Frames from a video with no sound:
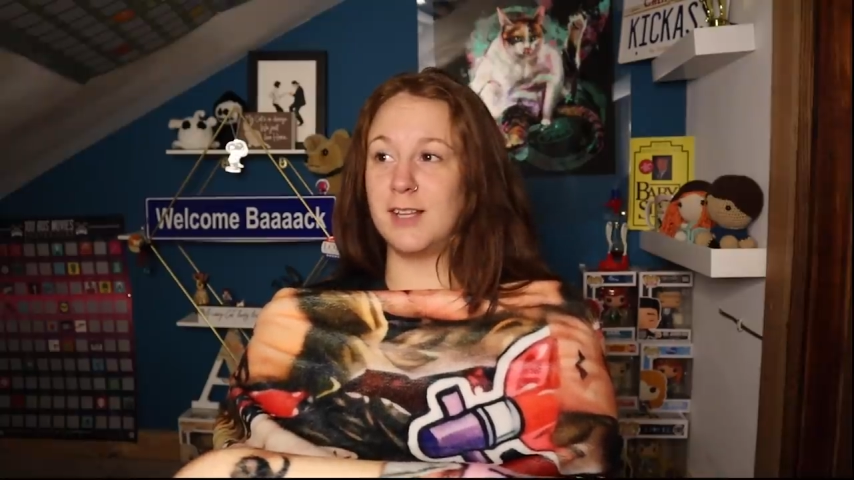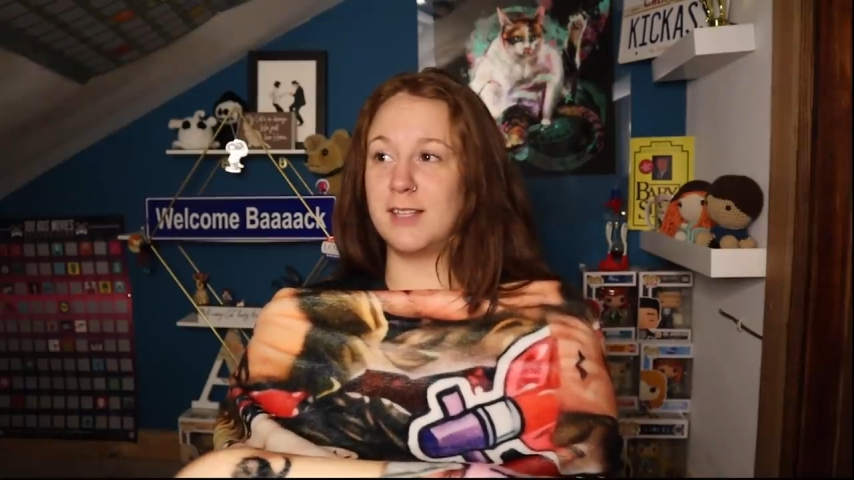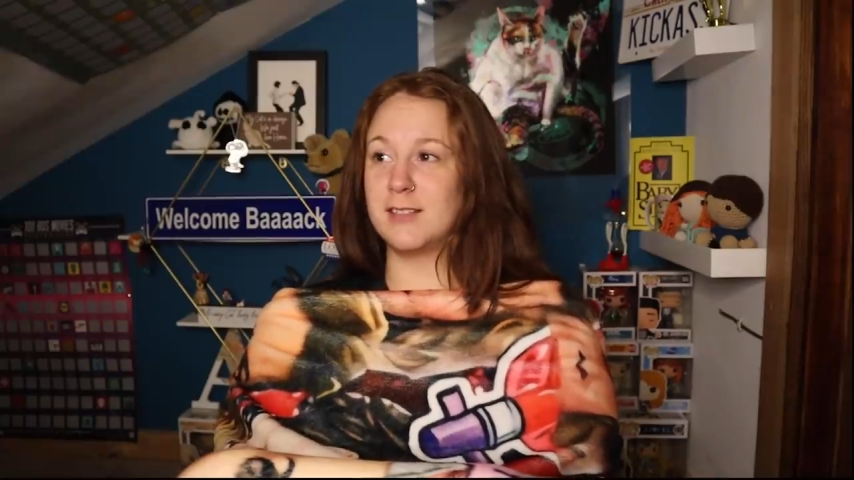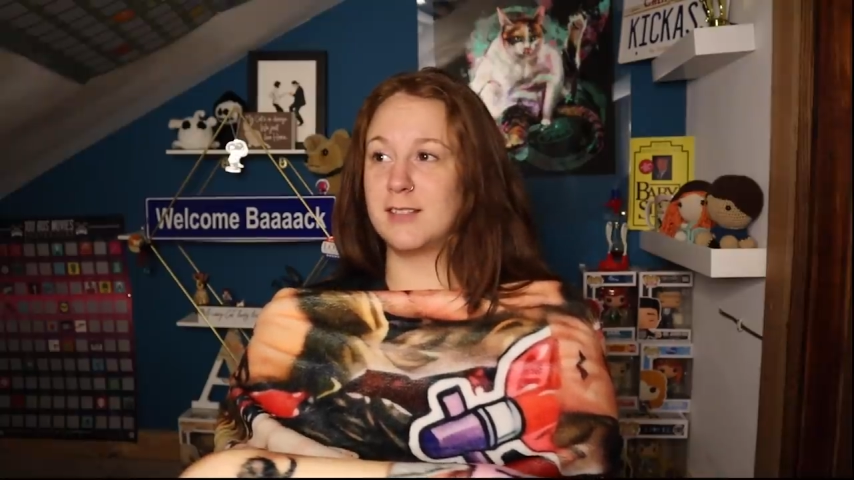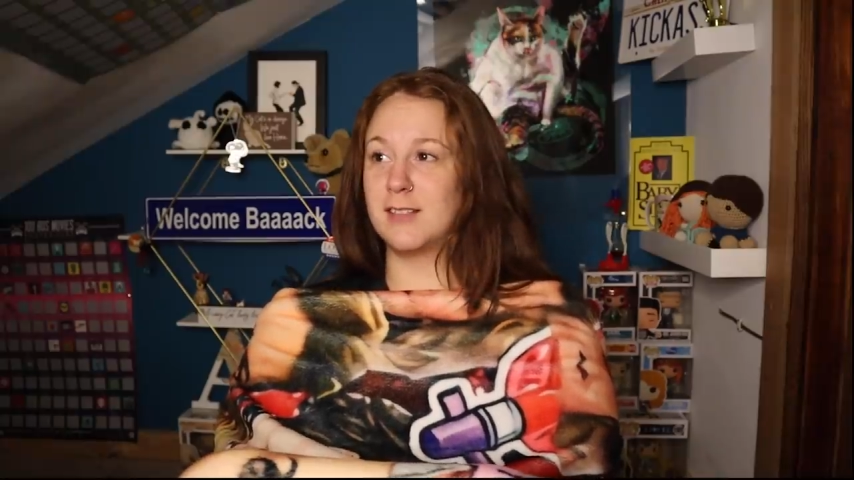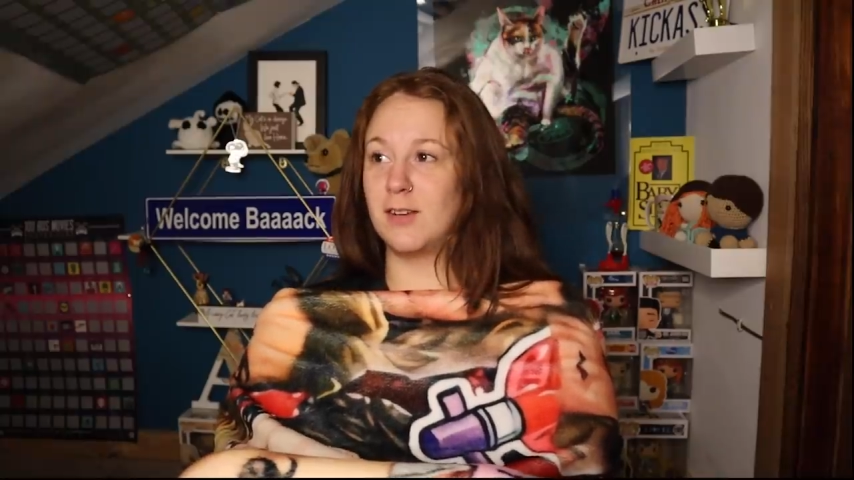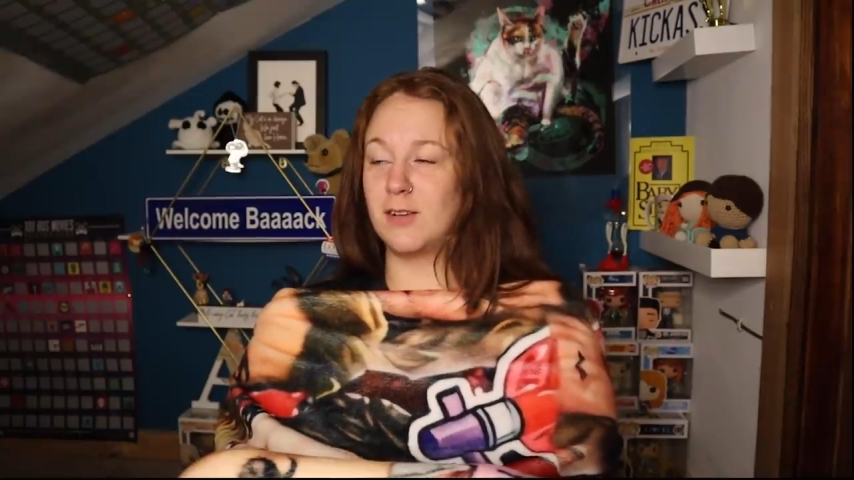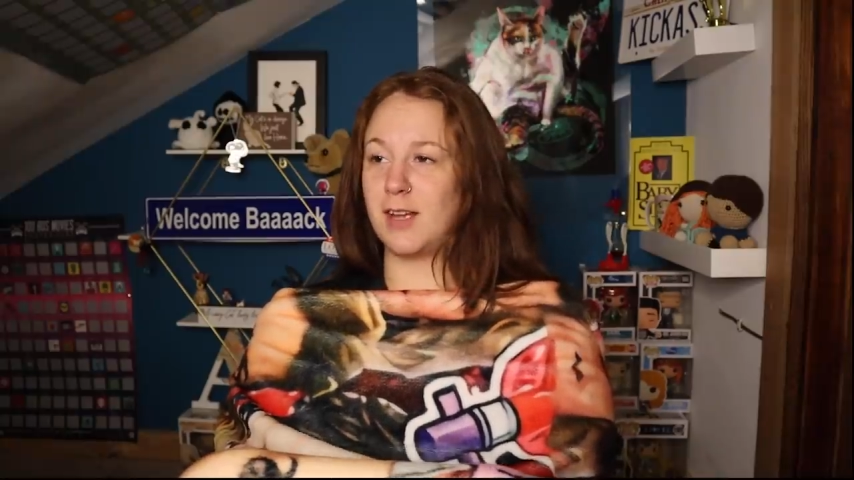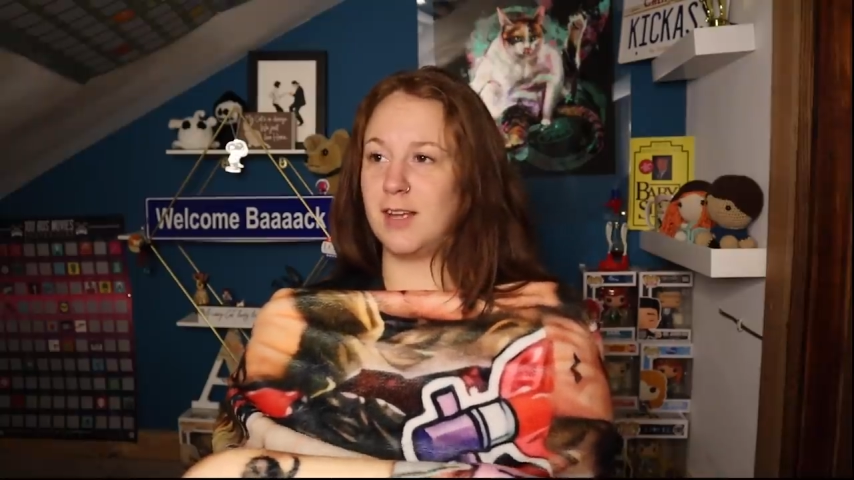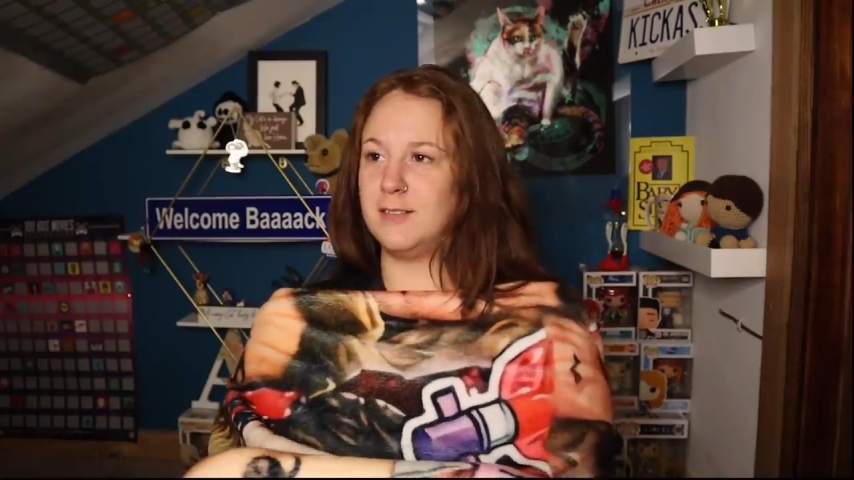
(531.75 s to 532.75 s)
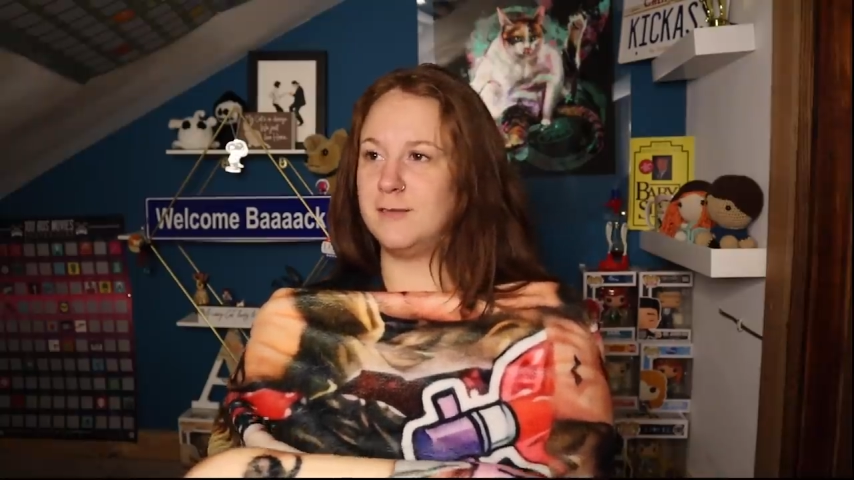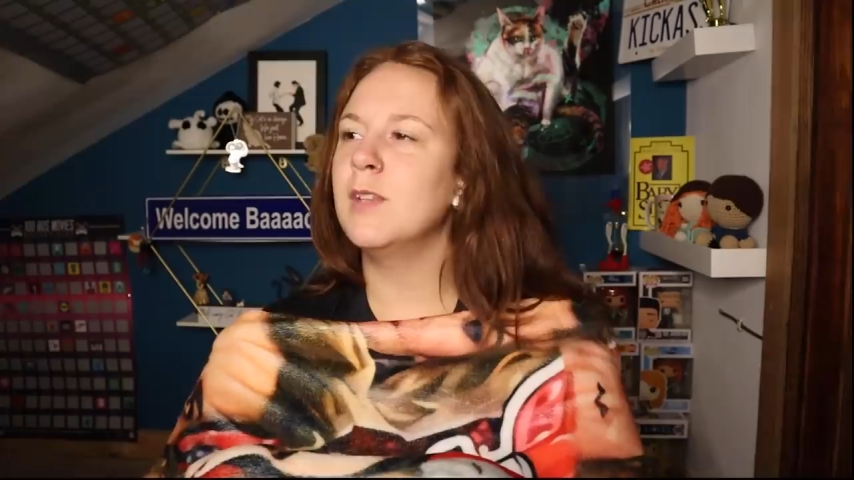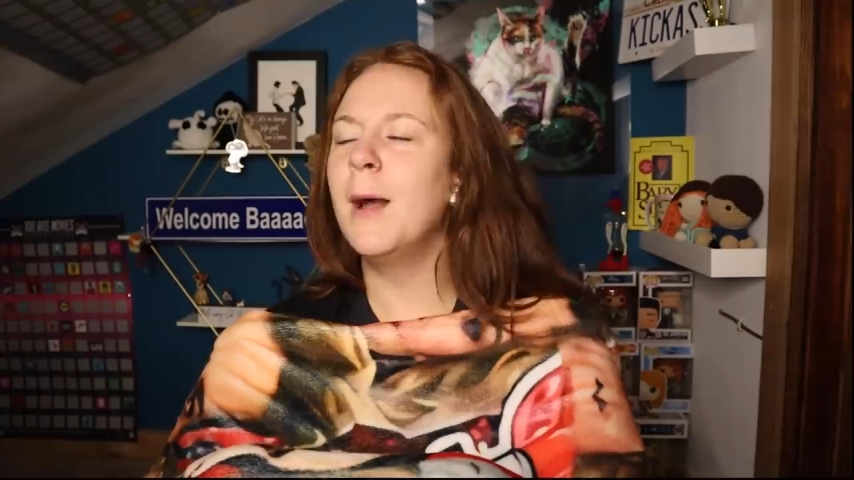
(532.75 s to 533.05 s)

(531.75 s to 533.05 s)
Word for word: That's okay.